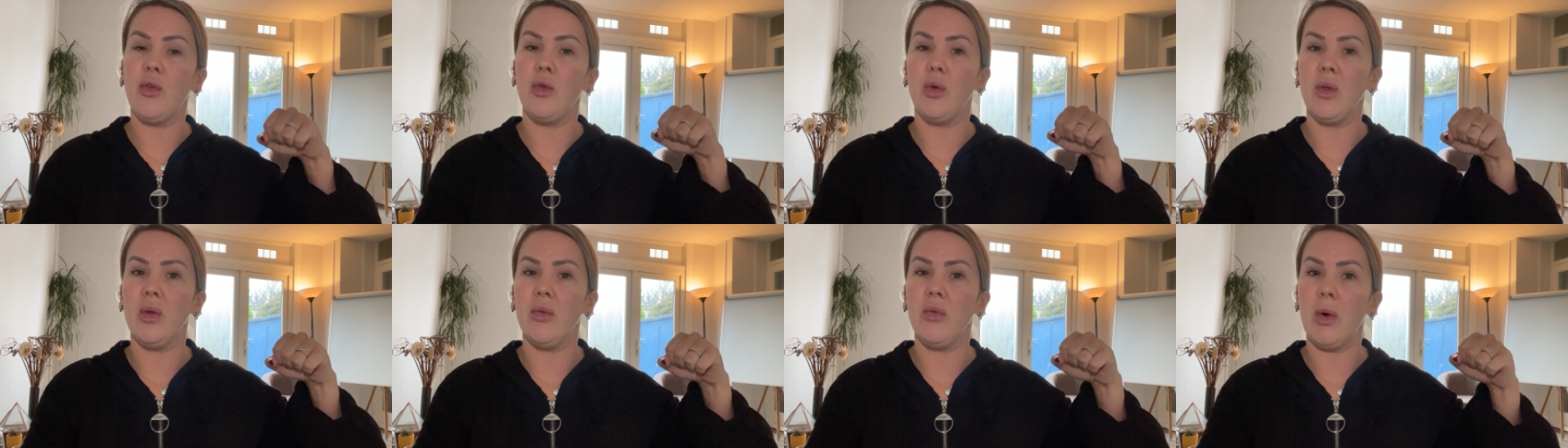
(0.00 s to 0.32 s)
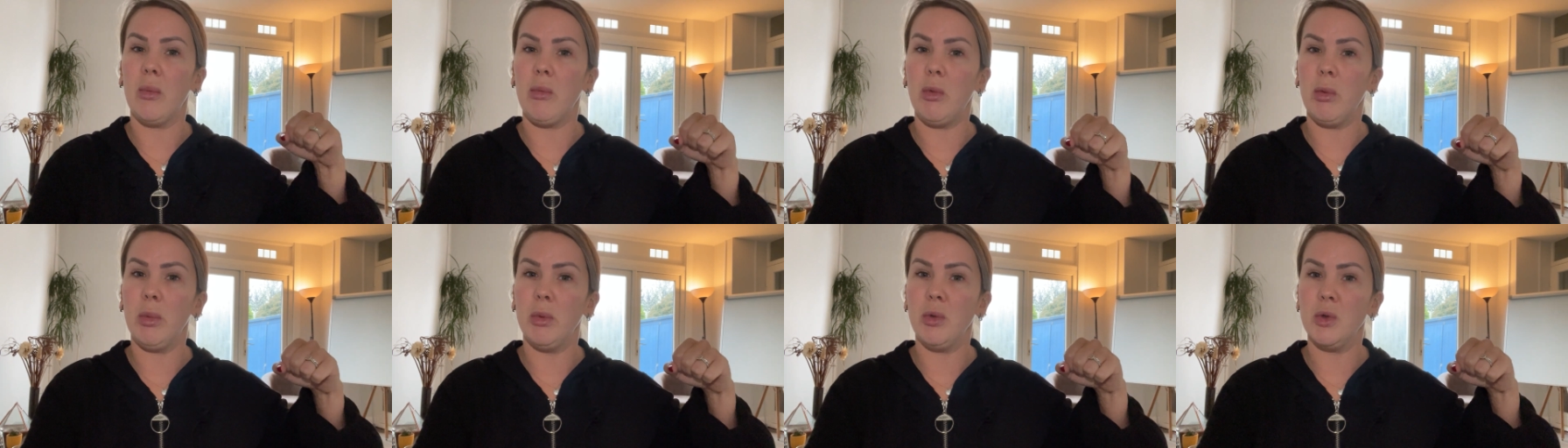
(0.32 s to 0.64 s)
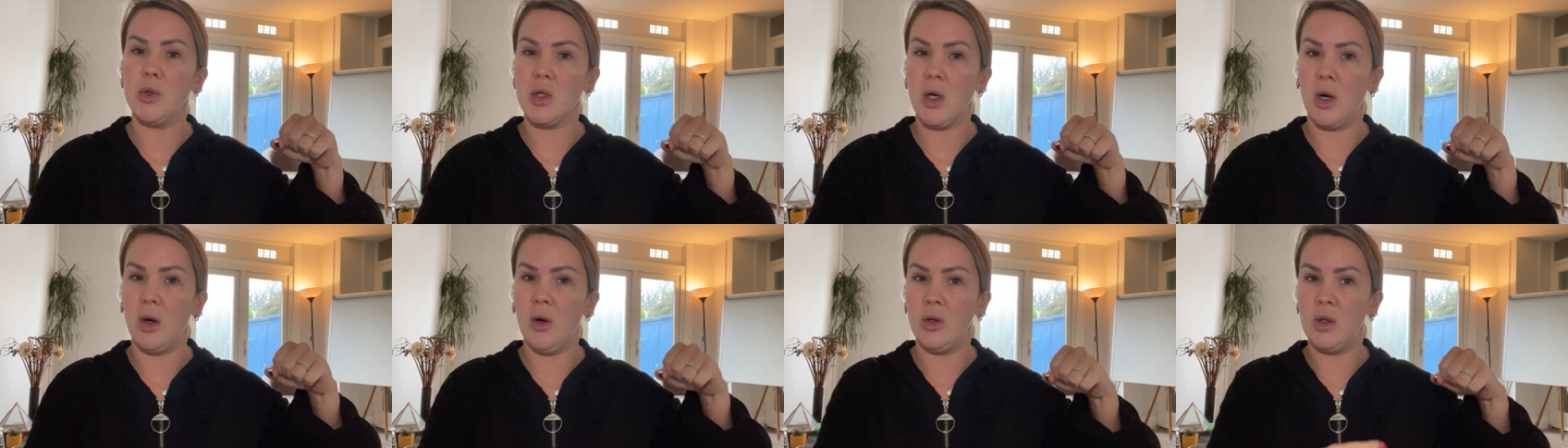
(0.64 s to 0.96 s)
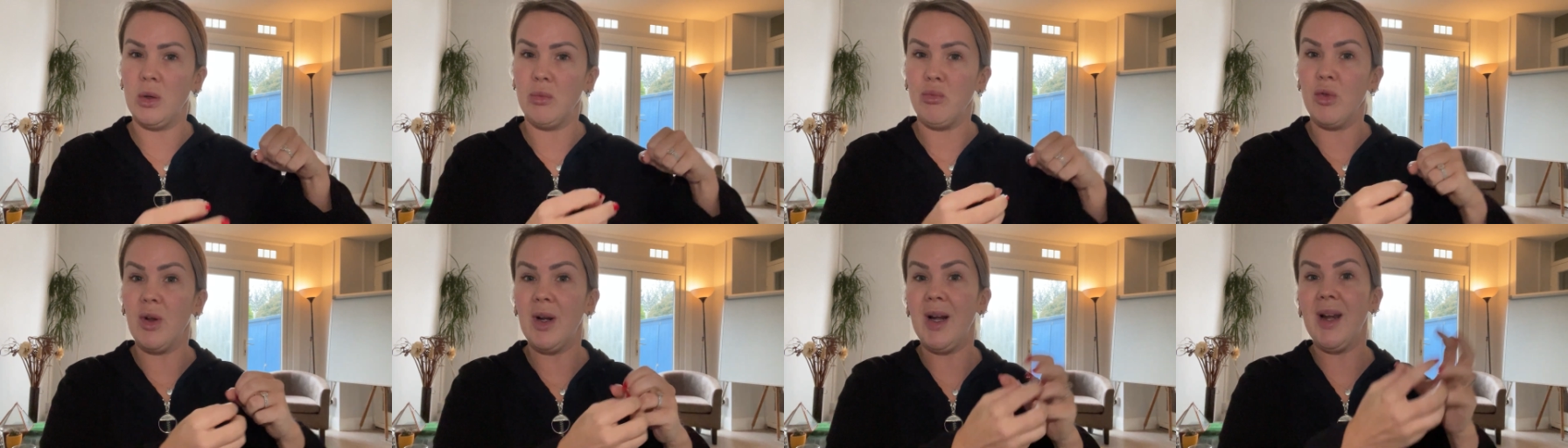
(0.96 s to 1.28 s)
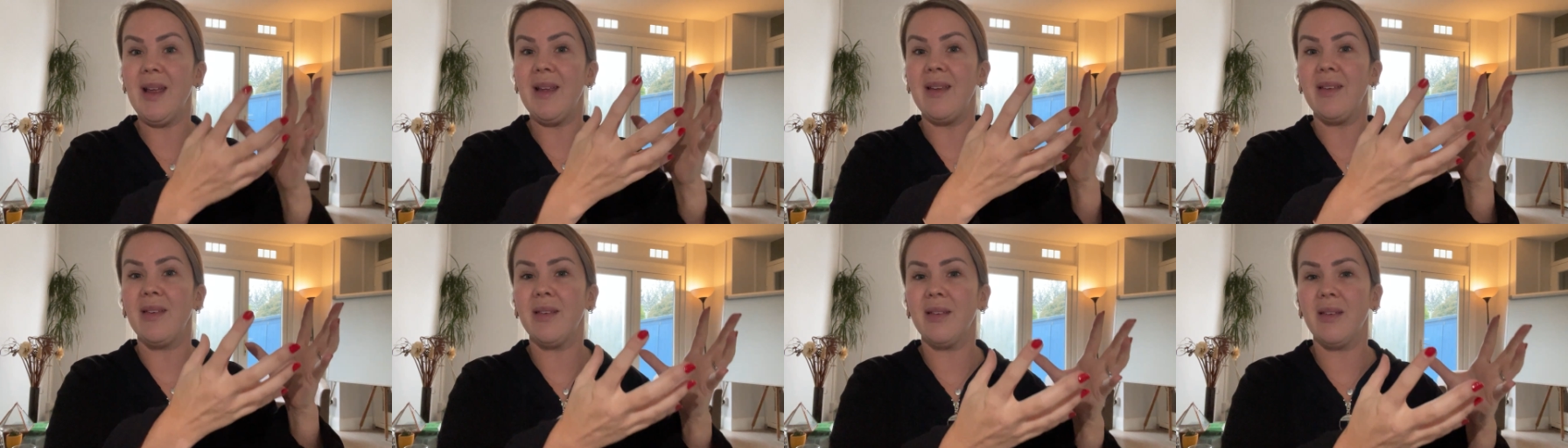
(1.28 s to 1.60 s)
for the vulnerable child and
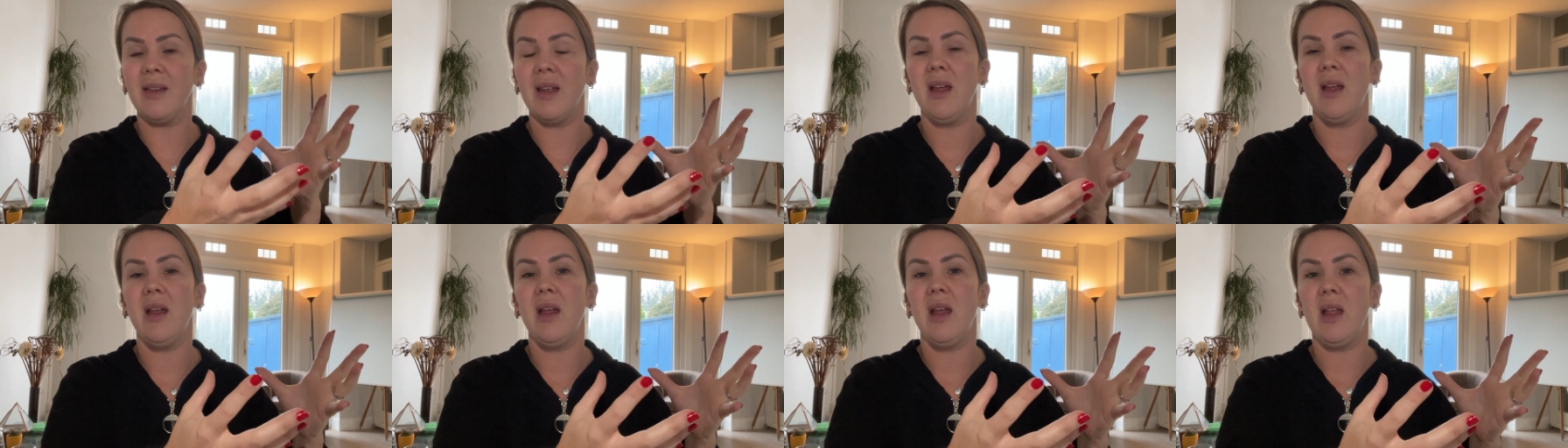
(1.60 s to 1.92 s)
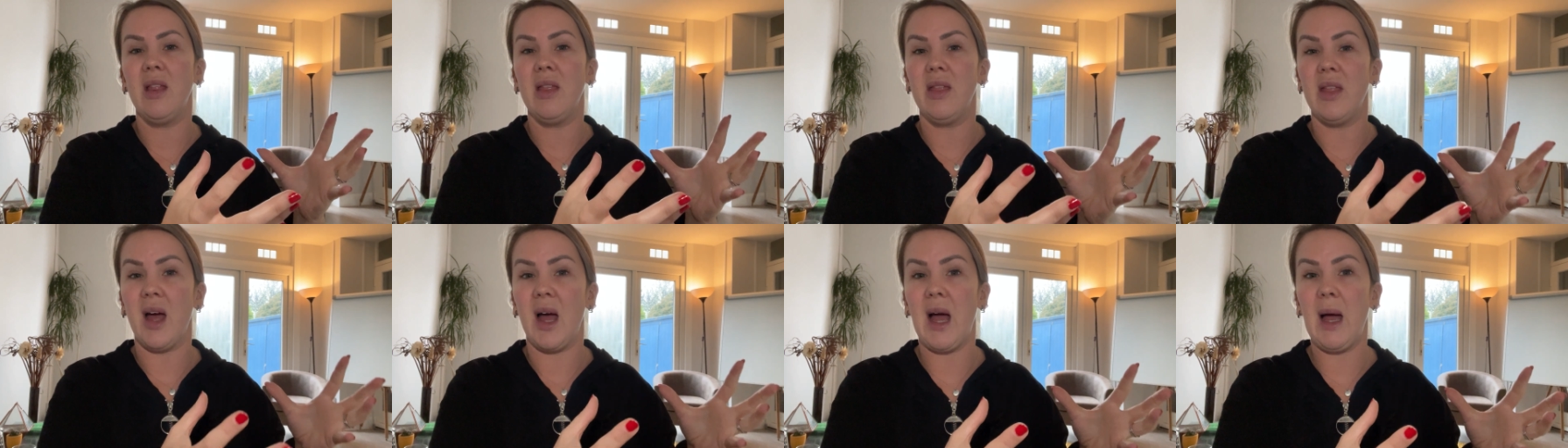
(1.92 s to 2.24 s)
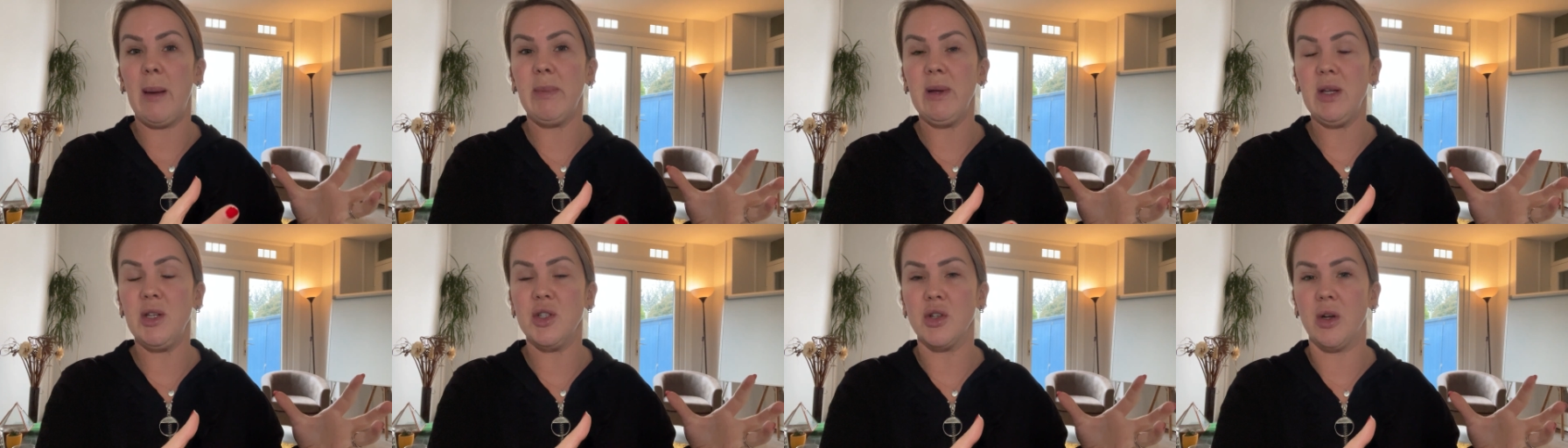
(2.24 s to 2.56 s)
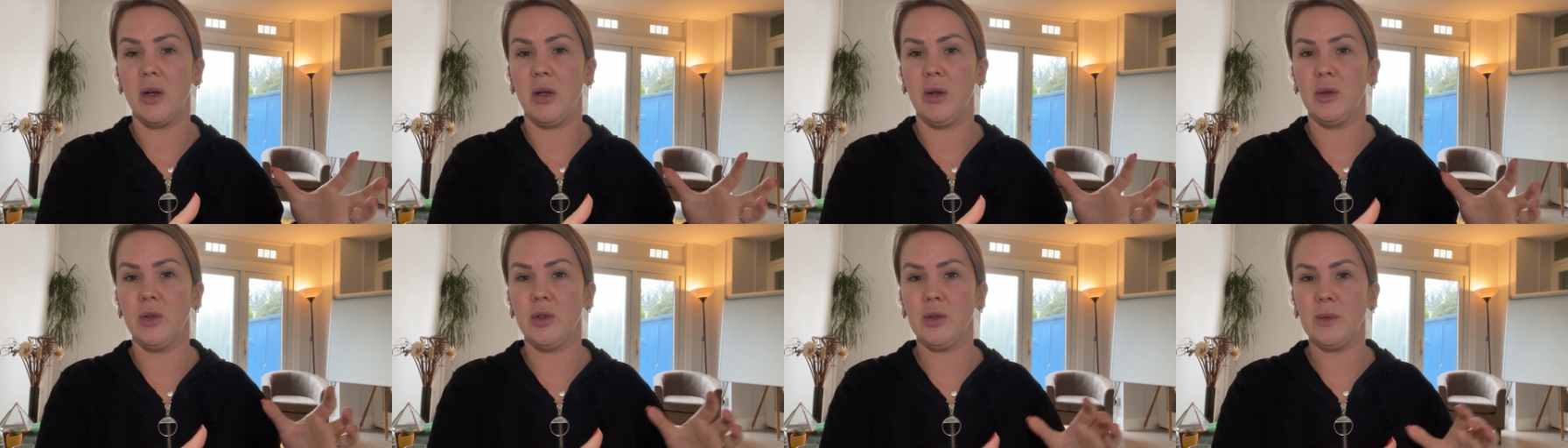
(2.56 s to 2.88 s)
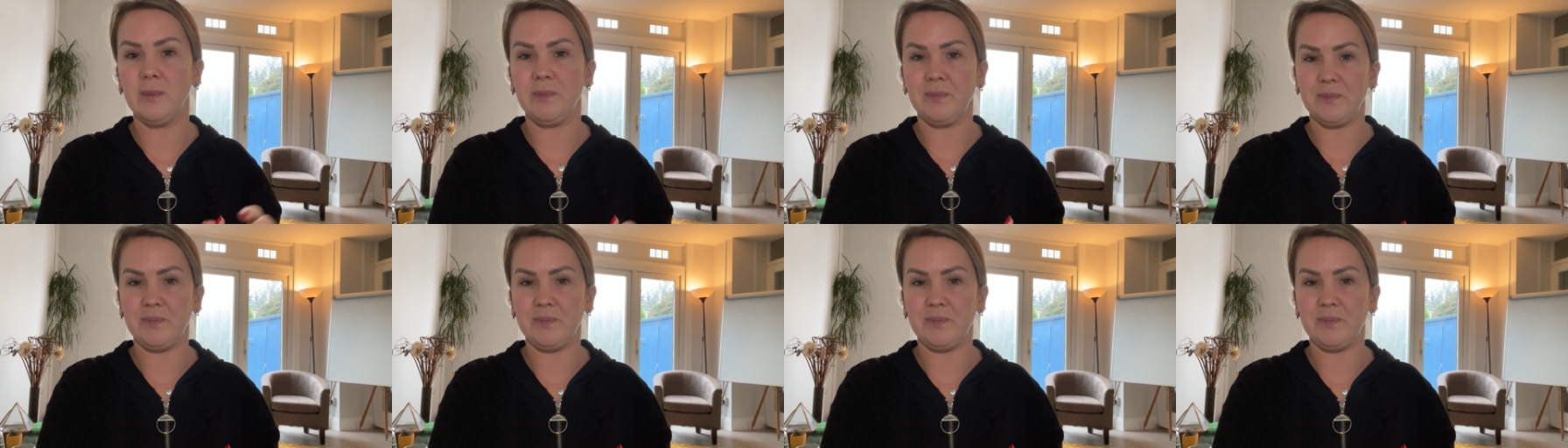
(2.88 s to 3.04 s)
release the happy child.